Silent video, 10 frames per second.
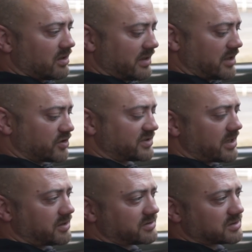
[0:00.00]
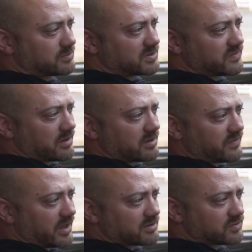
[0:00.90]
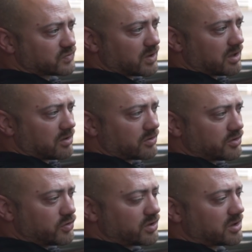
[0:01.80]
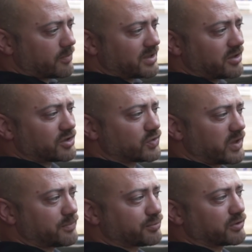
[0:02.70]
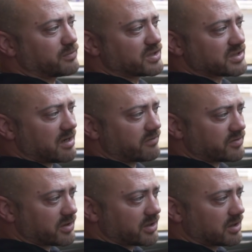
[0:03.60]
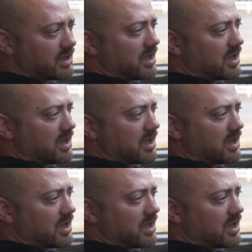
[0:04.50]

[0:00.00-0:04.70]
Now your setting system is very advanced as well. You can come in here and tweak pretty much everything.